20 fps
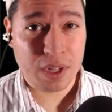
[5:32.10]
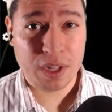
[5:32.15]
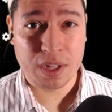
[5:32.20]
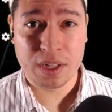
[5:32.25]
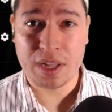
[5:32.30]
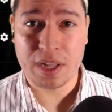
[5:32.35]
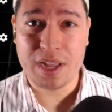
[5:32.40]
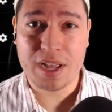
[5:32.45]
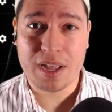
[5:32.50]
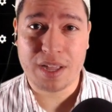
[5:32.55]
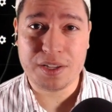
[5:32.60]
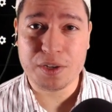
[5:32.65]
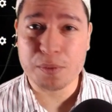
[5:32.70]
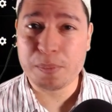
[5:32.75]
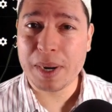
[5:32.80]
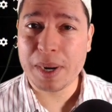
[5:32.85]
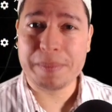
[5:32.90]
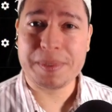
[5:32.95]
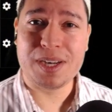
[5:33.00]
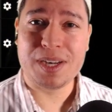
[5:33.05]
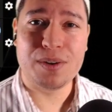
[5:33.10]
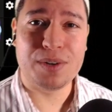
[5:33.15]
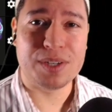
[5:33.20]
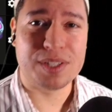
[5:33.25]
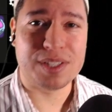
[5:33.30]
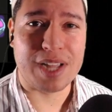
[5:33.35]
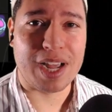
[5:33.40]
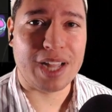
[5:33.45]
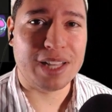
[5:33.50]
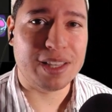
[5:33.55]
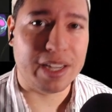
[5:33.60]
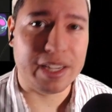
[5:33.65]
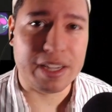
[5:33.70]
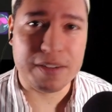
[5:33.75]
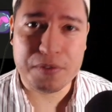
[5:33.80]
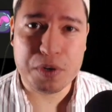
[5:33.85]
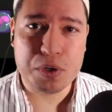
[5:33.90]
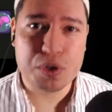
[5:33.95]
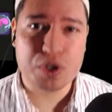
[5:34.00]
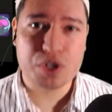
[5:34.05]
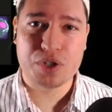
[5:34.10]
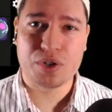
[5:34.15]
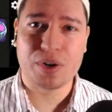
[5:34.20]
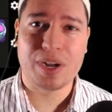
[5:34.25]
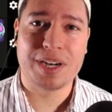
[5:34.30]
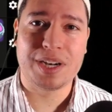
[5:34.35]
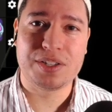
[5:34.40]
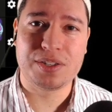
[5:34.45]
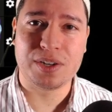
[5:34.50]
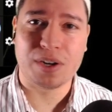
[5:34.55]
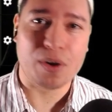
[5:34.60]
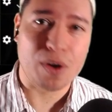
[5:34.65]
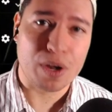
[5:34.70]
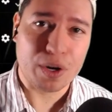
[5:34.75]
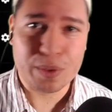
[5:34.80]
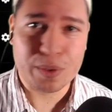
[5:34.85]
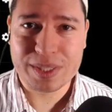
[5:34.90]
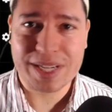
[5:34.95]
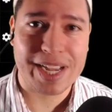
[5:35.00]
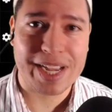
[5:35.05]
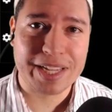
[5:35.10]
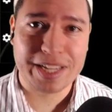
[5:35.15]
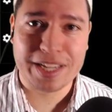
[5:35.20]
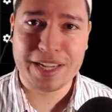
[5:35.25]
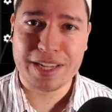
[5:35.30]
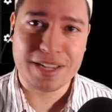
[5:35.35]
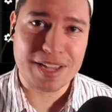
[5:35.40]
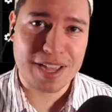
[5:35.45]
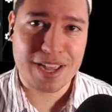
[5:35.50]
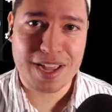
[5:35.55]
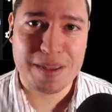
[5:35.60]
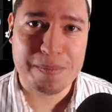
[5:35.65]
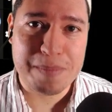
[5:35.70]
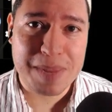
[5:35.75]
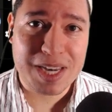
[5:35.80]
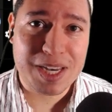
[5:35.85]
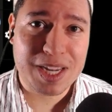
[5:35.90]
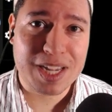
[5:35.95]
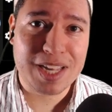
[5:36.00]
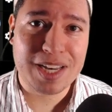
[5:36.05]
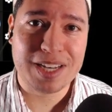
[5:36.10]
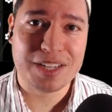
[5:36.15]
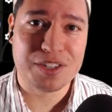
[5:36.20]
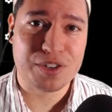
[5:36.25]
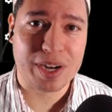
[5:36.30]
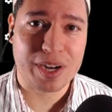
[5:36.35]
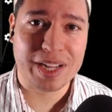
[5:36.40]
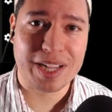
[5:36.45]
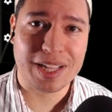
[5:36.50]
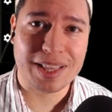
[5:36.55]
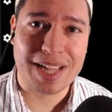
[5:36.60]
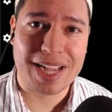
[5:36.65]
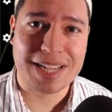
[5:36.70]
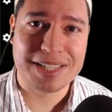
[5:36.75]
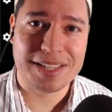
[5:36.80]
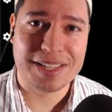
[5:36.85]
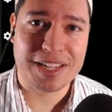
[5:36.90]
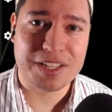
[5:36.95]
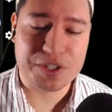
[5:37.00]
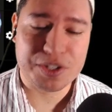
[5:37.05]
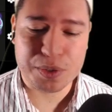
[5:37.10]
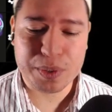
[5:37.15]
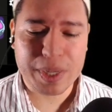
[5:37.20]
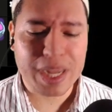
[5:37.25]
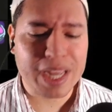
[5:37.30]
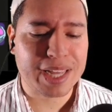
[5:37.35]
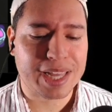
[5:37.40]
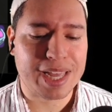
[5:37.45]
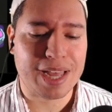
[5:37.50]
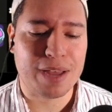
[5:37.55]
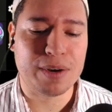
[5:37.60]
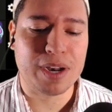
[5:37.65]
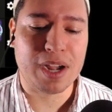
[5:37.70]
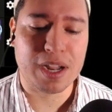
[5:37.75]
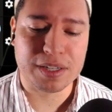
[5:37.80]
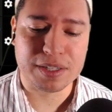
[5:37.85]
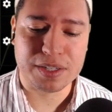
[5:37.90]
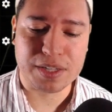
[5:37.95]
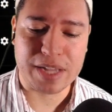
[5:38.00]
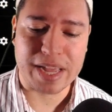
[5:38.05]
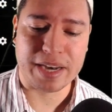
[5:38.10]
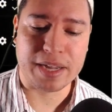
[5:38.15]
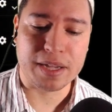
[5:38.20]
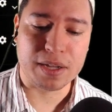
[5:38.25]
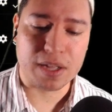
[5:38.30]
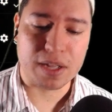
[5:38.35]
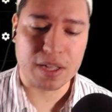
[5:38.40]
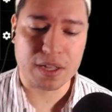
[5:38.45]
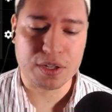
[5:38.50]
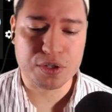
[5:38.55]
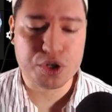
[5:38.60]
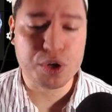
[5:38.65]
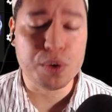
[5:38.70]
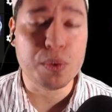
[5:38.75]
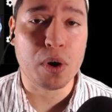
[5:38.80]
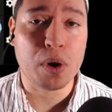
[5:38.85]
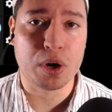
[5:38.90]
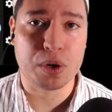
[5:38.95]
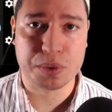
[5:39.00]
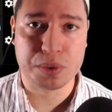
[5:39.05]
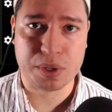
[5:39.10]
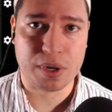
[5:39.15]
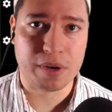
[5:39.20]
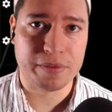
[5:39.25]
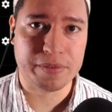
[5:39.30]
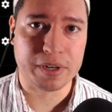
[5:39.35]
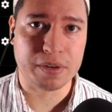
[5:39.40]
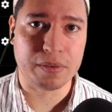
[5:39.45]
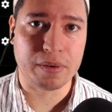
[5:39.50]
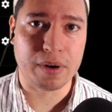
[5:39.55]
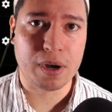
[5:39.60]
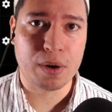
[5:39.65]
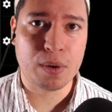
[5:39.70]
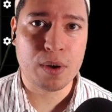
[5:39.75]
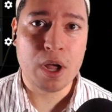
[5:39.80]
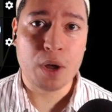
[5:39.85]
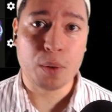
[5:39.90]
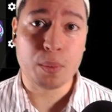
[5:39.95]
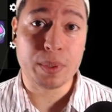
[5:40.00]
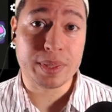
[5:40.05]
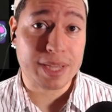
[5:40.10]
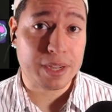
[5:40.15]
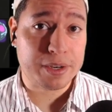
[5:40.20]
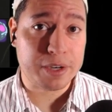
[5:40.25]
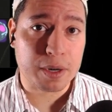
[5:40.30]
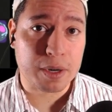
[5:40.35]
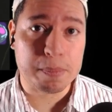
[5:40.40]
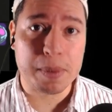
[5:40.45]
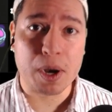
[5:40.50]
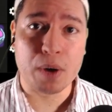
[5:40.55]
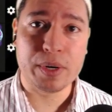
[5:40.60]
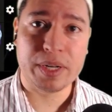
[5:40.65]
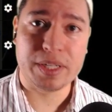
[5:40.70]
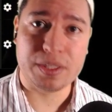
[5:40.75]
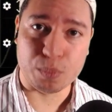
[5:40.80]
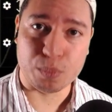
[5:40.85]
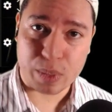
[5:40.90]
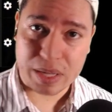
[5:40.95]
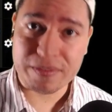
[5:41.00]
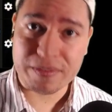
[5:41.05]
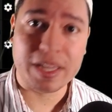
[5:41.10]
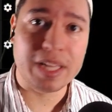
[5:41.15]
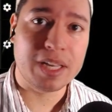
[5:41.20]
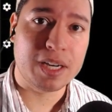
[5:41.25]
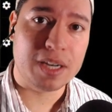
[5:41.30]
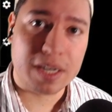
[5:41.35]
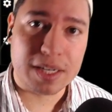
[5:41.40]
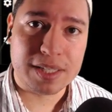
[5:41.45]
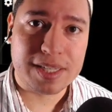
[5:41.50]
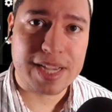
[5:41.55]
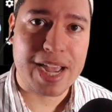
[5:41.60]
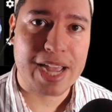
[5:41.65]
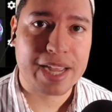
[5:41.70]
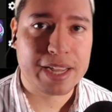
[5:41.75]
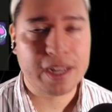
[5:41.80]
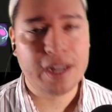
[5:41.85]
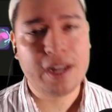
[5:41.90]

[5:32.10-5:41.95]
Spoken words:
You'll probably notice that. Like if you just try to start auto attacking a minion and try to get last hits, you can't count on getting 2 autos off in a row without your opponent weaving in an attack.